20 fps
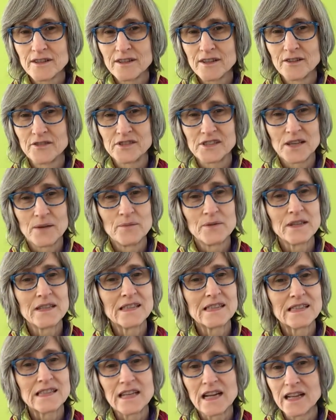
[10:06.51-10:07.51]
If somebody
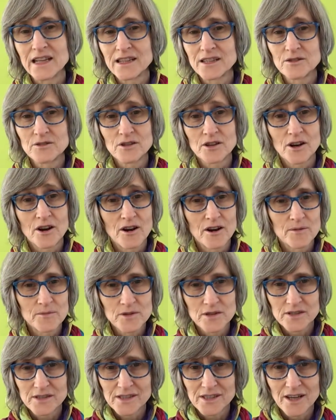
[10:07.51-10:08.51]
is telling you to harm
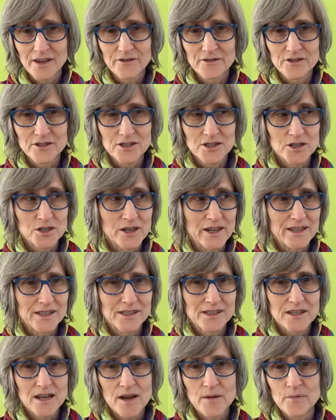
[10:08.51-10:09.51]
yourself or to try to
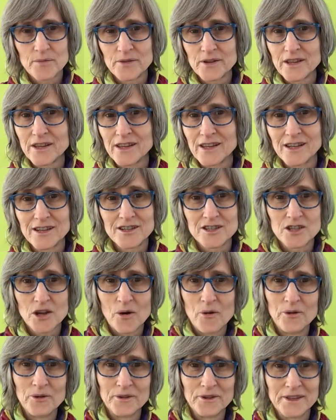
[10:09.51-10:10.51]
stop breathing, don't